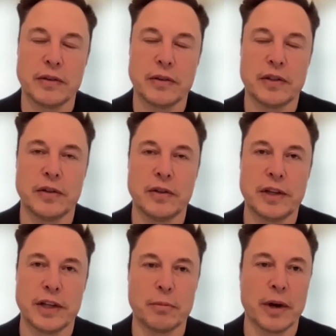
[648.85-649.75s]
new, new,
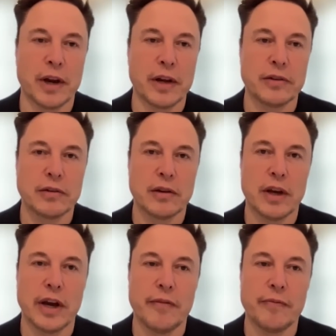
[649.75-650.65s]
Tesla products.
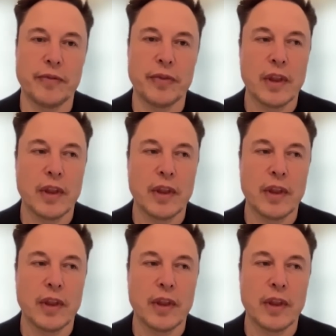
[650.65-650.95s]
Um,